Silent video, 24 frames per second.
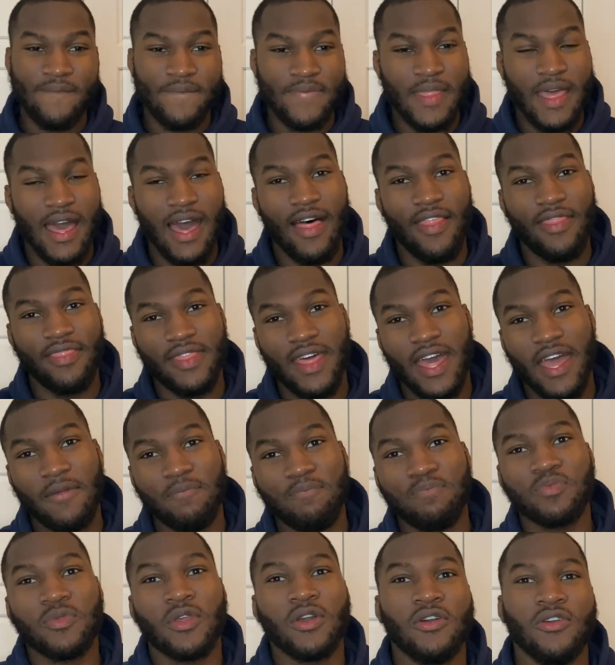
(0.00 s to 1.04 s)
And
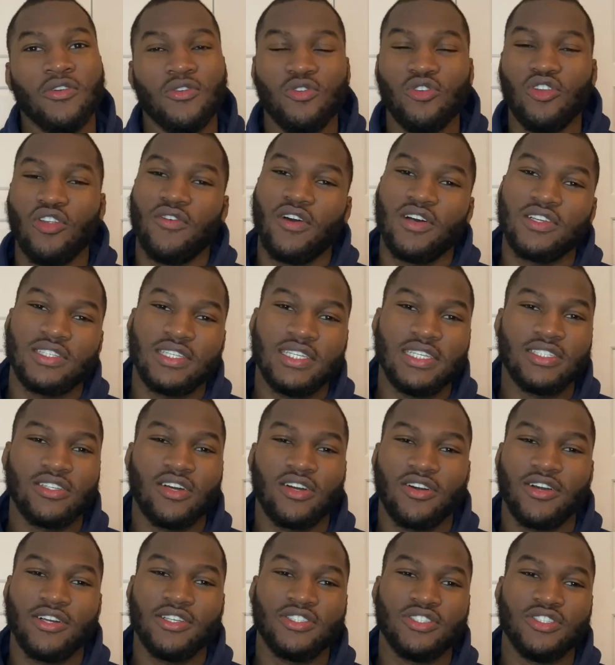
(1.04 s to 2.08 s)
then universities are
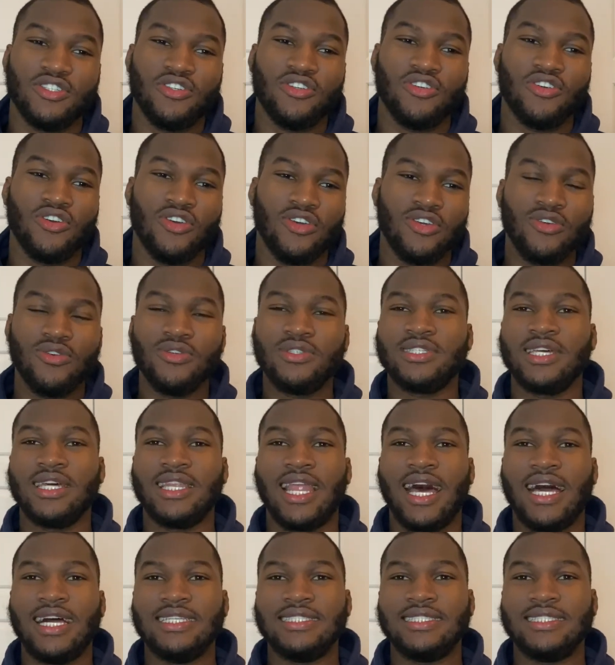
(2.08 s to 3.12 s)
going to
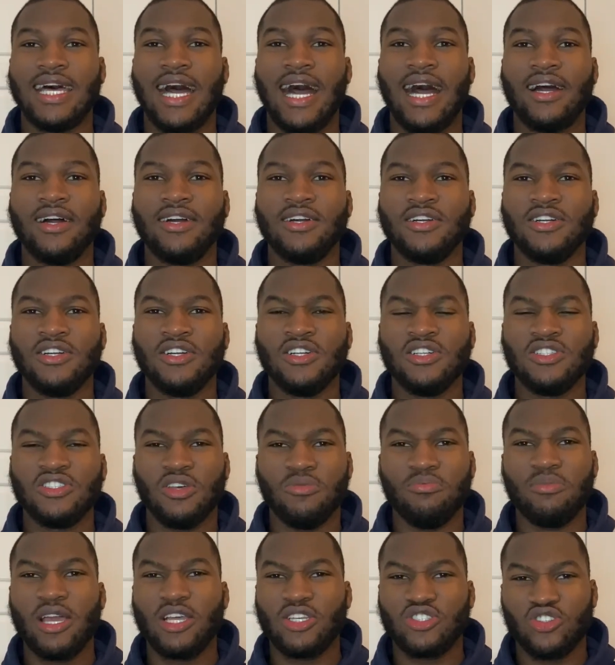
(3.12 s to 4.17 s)
utilize that to
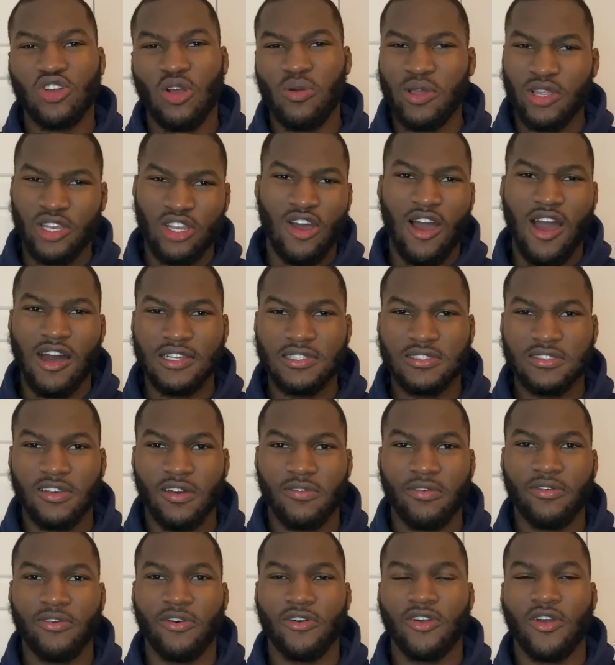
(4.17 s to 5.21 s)
make sure we know our
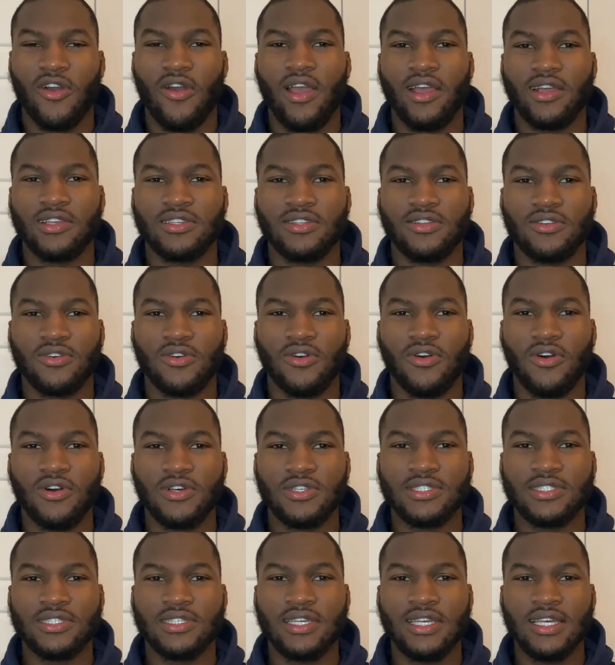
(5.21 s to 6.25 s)
stuff for going to the
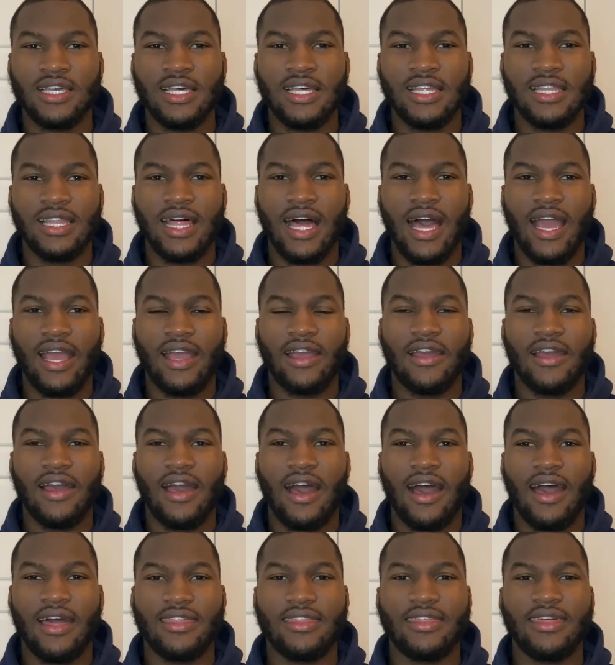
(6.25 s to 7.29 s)
course. Like
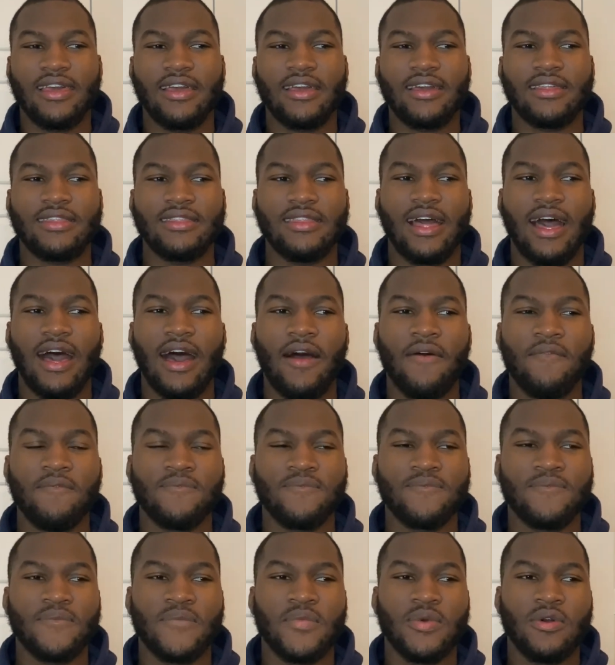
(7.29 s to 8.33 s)
I think that
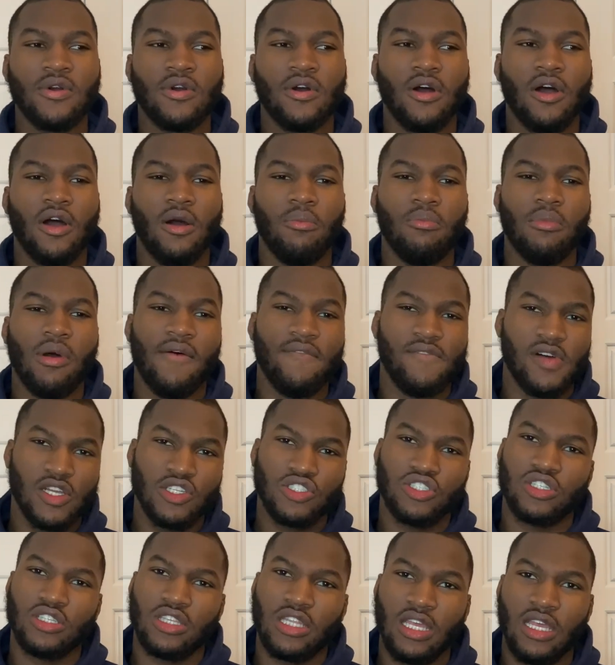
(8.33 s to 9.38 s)

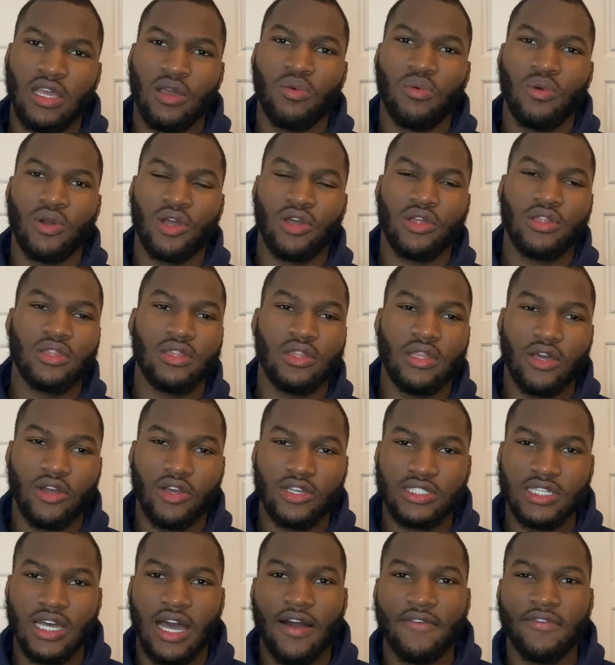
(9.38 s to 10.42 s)
eventually they're going
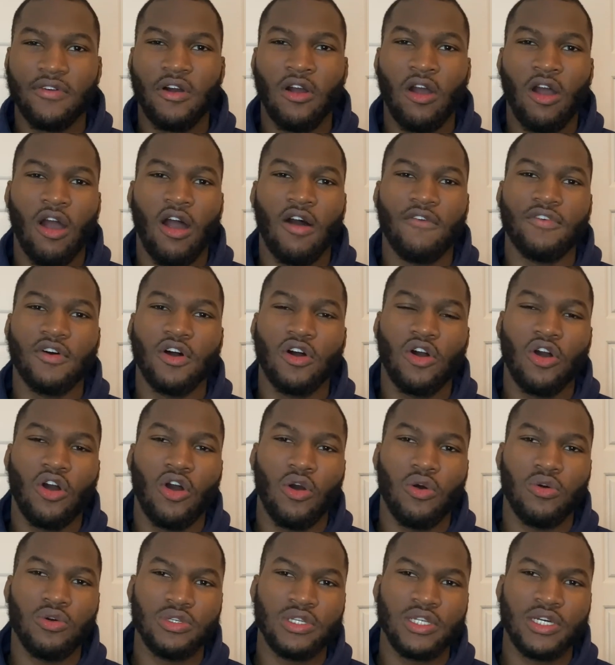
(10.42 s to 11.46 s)
to have offer
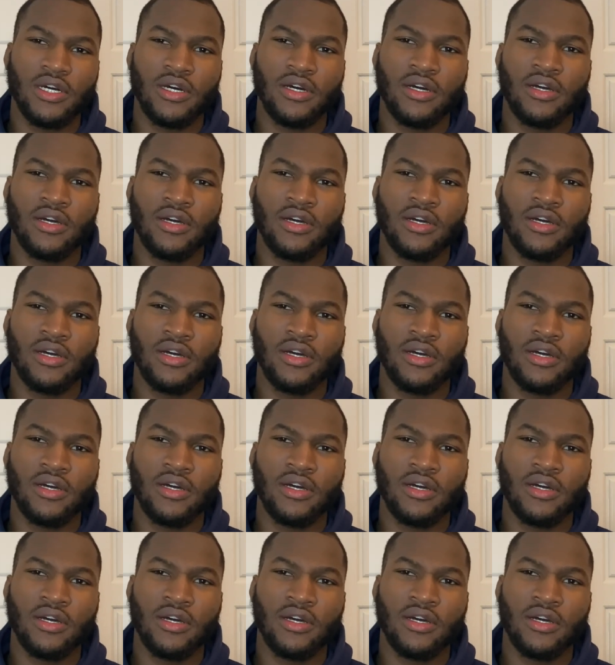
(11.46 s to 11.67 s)
holder